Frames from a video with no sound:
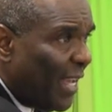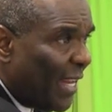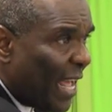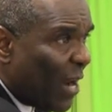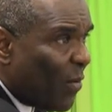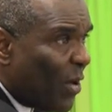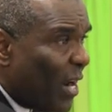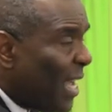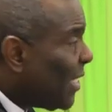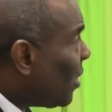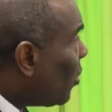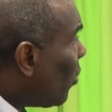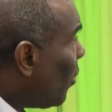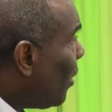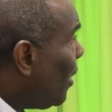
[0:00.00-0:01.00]
That one has
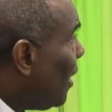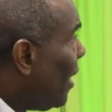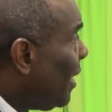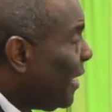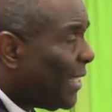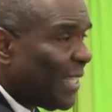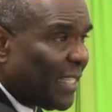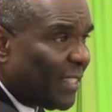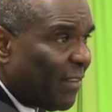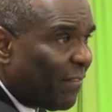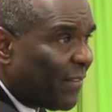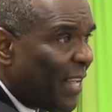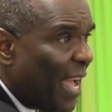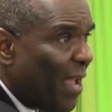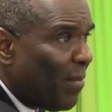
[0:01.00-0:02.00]
stood the test of
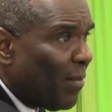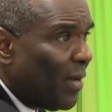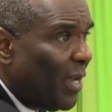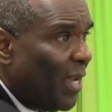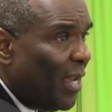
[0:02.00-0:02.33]
time.